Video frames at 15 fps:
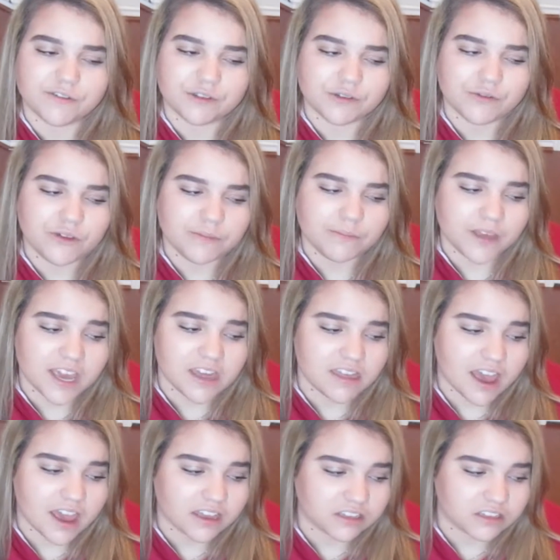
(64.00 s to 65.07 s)
you can pay
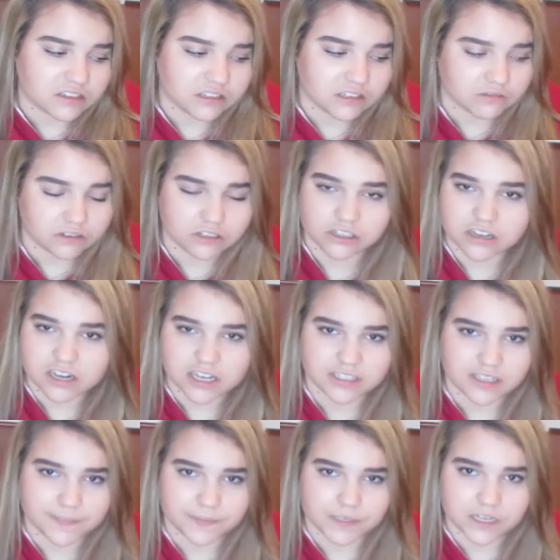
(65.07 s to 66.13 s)
that as soon as you're
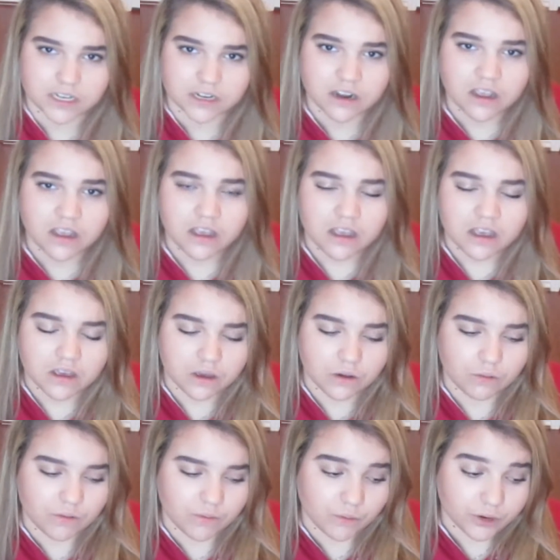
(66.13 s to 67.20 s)
accepted,
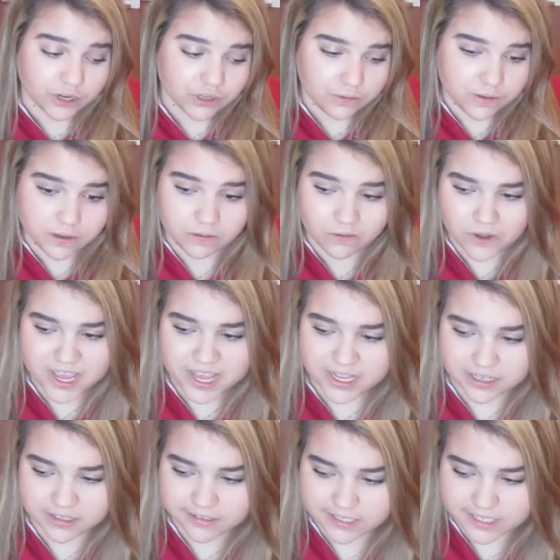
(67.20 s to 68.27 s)
or you can wait
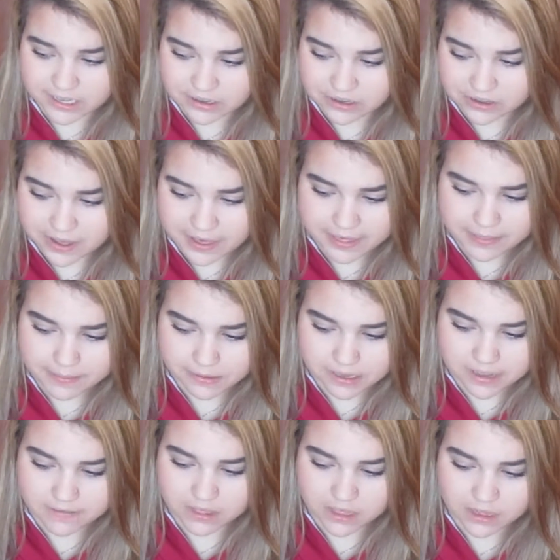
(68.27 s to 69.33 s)
until, I
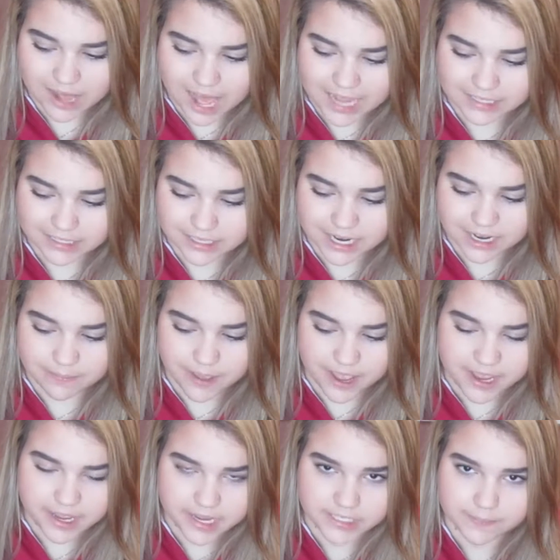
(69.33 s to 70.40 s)
believe the last day to
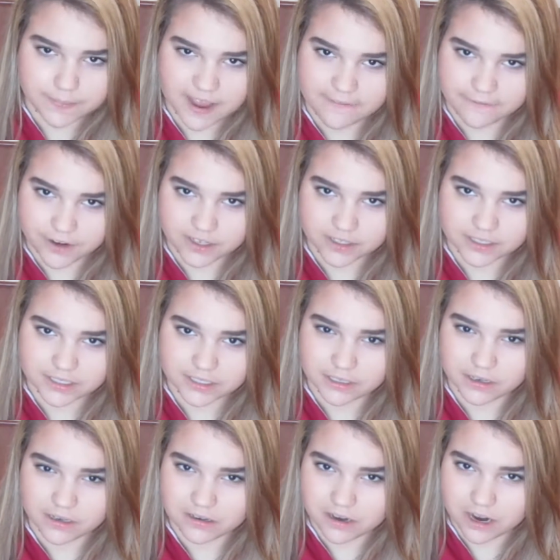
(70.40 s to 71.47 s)
pay is May 1st.
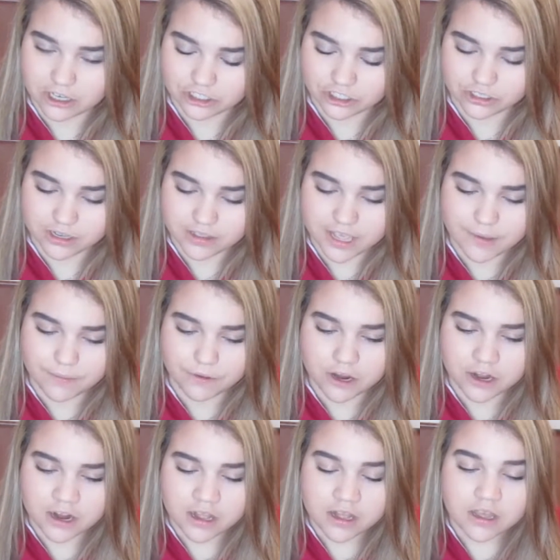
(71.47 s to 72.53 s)
I'm not sure on that one.
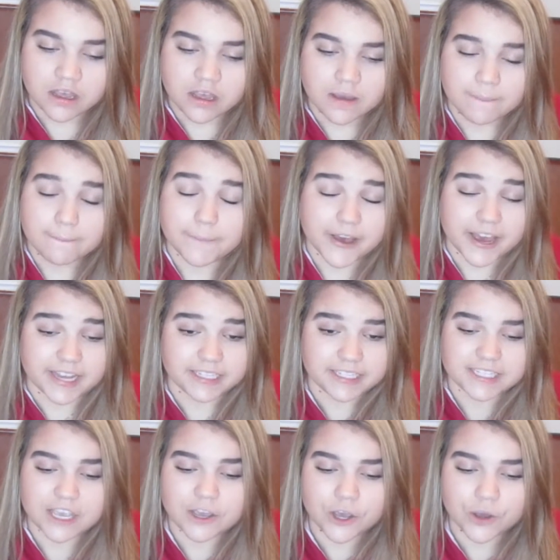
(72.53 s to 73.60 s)
But
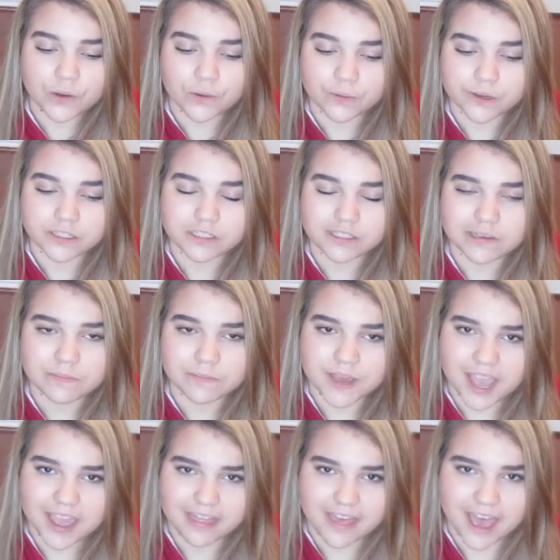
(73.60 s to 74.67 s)
once you
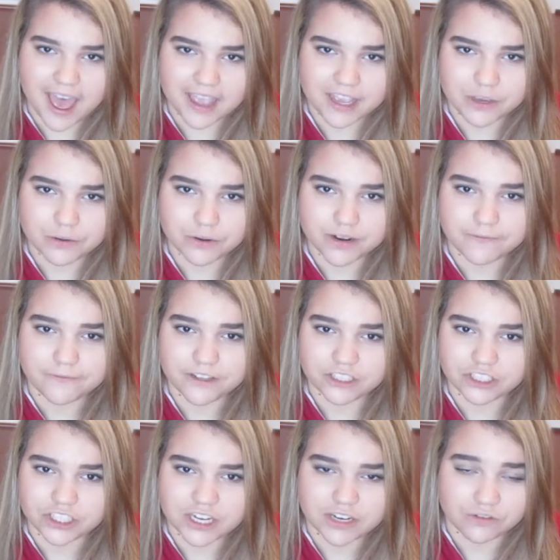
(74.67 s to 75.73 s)
pay that, you are
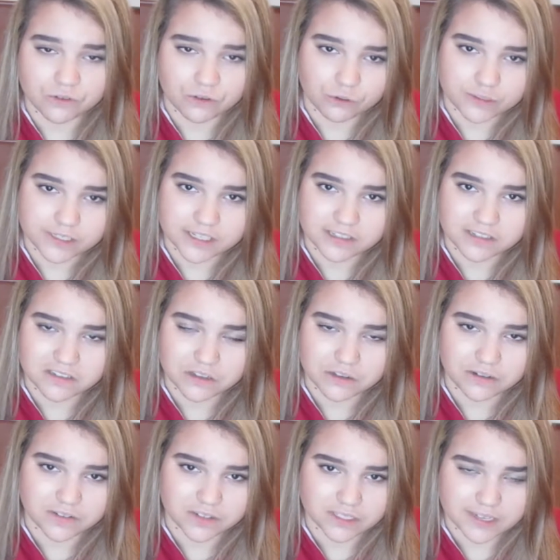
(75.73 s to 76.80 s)
officially enrolled into the
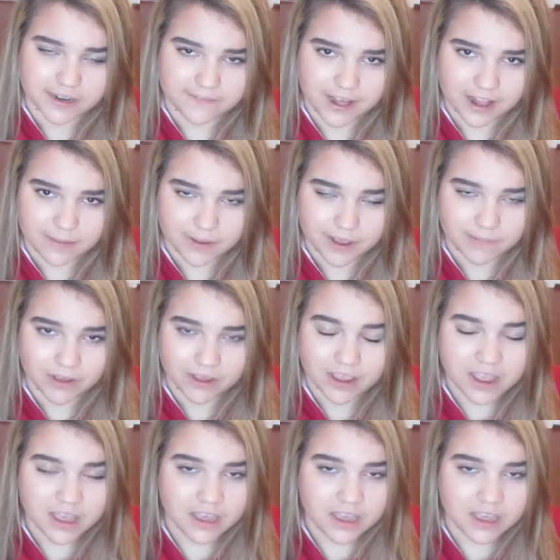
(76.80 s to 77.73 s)
University of Alabama.